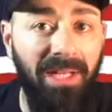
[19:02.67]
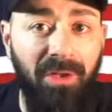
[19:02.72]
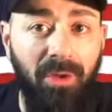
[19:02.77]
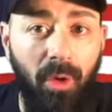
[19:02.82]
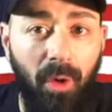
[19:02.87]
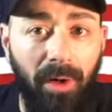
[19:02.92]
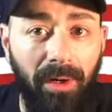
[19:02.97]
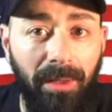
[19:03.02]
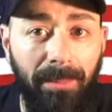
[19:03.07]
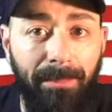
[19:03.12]
in
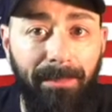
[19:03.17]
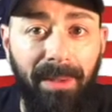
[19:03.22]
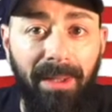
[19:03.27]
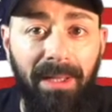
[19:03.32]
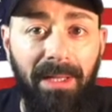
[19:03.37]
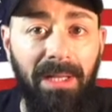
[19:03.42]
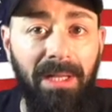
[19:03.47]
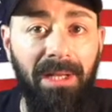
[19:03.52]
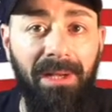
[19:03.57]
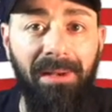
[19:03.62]
Europe,
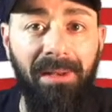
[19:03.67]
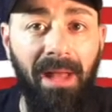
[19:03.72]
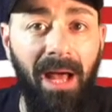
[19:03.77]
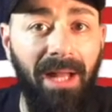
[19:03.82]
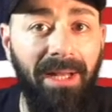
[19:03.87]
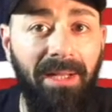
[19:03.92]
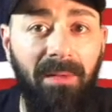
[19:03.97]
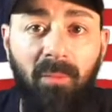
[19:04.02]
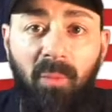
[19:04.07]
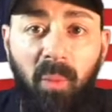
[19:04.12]
not
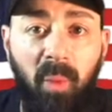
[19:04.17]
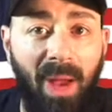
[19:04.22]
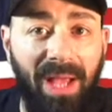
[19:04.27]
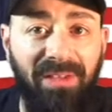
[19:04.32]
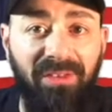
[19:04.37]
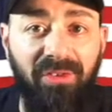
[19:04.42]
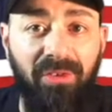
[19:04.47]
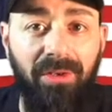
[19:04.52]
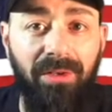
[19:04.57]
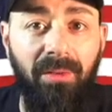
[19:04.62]
in
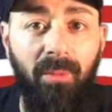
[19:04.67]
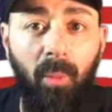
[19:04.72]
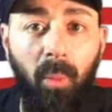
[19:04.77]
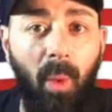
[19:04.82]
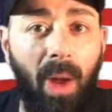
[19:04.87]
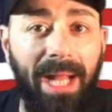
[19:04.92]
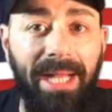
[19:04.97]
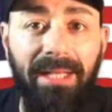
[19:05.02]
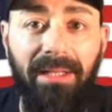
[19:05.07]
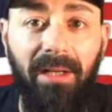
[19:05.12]
Western
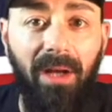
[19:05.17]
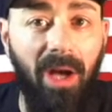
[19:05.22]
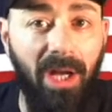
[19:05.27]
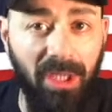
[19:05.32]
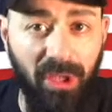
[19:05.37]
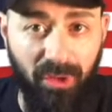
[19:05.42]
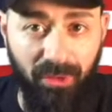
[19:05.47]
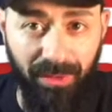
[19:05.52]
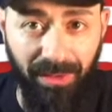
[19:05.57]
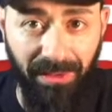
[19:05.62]
white
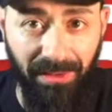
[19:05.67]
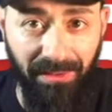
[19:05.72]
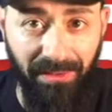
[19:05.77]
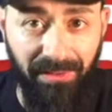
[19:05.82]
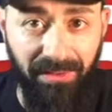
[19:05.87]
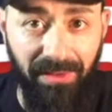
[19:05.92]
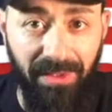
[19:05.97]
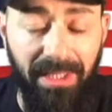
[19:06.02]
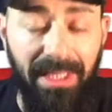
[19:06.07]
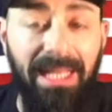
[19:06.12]

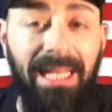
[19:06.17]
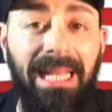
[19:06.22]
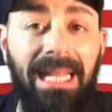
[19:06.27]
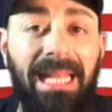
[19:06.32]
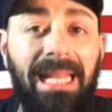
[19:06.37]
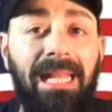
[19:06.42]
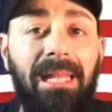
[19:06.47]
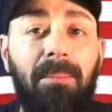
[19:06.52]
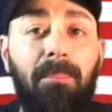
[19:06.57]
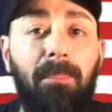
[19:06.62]
countries.
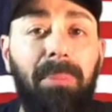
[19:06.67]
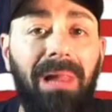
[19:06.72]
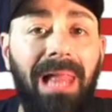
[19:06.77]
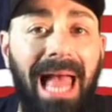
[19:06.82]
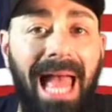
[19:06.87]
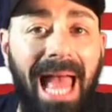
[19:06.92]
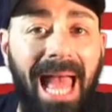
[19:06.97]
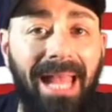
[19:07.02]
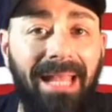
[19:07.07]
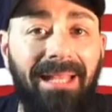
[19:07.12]
In
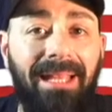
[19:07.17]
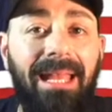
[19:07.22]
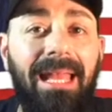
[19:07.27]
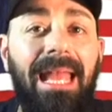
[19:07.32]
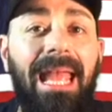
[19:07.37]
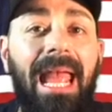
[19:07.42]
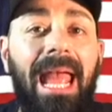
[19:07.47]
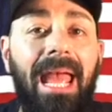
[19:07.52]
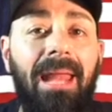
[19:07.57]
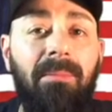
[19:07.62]
black
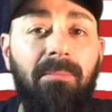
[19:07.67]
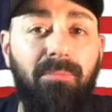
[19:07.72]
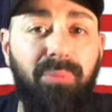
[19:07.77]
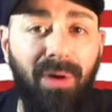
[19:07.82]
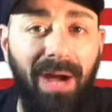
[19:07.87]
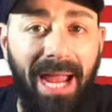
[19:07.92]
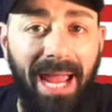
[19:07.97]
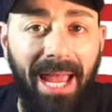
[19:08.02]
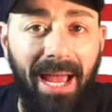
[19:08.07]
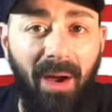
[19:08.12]
and
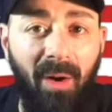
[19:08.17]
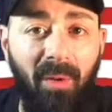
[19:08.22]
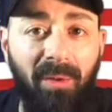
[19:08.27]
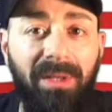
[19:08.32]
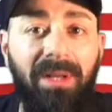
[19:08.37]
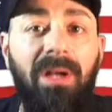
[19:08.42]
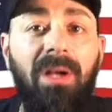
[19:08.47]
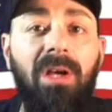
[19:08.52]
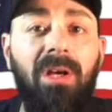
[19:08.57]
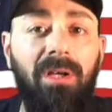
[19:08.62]

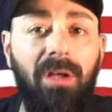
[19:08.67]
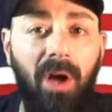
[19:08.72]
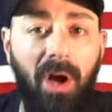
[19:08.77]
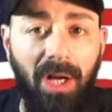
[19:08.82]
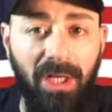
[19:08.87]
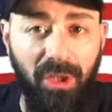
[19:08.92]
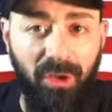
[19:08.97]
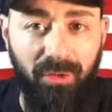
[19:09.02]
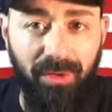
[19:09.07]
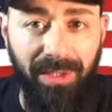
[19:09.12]
brown
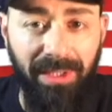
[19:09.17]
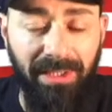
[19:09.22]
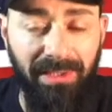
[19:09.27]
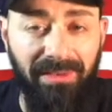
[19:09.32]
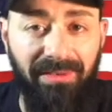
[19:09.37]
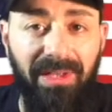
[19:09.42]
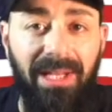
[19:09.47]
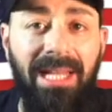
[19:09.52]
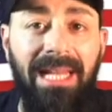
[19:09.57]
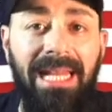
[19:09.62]

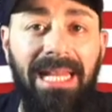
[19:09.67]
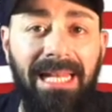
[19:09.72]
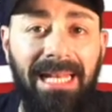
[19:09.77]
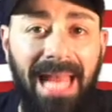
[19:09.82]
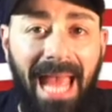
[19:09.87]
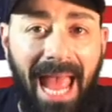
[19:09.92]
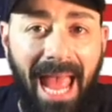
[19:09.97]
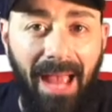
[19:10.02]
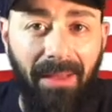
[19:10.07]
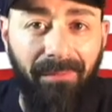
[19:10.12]
countries in
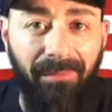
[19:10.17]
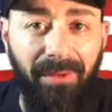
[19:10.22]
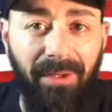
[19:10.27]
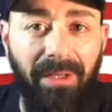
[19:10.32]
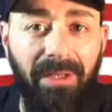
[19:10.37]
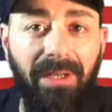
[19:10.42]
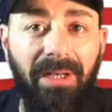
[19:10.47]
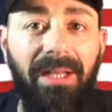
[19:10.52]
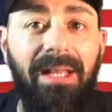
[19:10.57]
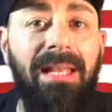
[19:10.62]

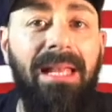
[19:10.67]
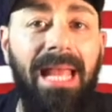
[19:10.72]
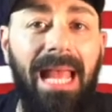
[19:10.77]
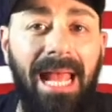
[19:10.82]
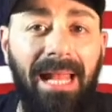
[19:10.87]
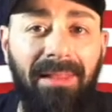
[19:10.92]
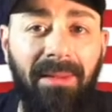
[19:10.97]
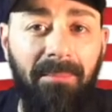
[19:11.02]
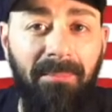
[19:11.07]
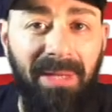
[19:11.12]
Africa
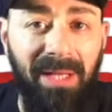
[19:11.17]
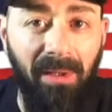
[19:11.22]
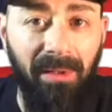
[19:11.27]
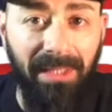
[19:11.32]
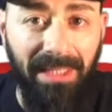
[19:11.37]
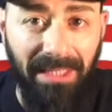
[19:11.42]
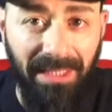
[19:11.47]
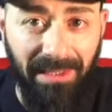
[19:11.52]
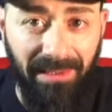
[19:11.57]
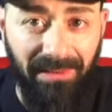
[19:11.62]
and the Middle
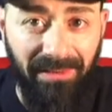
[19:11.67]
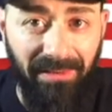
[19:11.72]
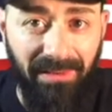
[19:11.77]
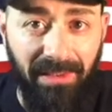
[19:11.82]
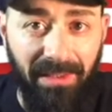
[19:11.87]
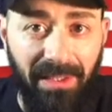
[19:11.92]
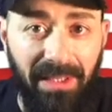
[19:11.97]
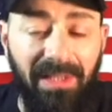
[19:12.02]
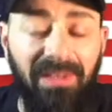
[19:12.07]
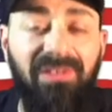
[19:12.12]
East,
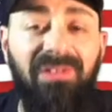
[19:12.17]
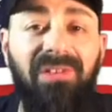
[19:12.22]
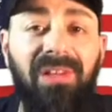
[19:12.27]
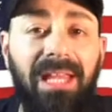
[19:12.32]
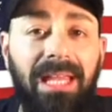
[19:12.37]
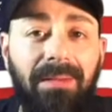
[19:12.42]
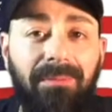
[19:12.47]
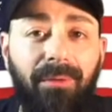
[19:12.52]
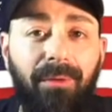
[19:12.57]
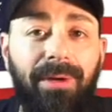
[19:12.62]

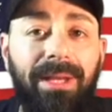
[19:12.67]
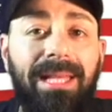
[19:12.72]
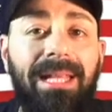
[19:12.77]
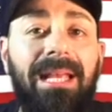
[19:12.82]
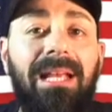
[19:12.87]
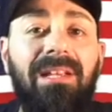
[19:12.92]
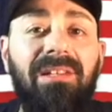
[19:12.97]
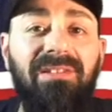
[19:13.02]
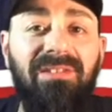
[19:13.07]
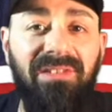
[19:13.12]
slavery
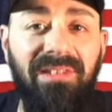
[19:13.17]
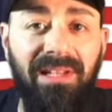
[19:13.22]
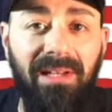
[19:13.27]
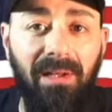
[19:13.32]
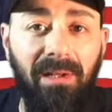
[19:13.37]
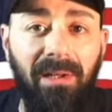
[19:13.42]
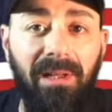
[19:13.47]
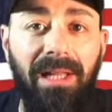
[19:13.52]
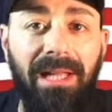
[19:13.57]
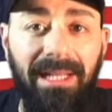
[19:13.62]

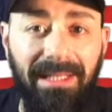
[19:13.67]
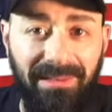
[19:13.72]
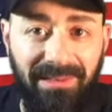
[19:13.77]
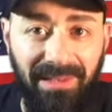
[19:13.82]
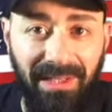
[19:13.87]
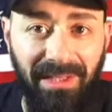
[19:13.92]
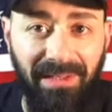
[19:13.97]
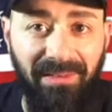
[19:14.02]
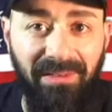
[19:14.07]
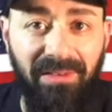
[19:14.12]
still
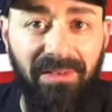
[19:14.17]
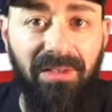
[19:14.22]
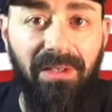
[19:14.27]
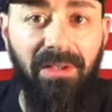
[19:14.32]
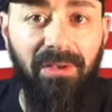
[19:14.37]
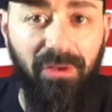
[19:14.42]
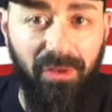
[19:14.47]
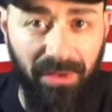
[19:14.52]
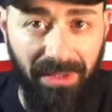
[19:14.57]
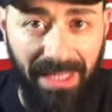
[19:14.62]
exists
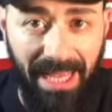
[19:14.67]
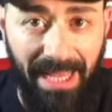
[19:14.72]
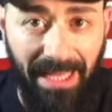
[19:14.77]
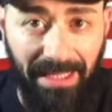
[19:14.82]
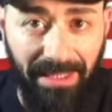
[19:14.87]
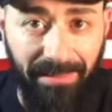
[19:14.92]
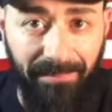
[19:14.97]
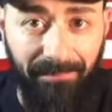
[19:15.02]
today.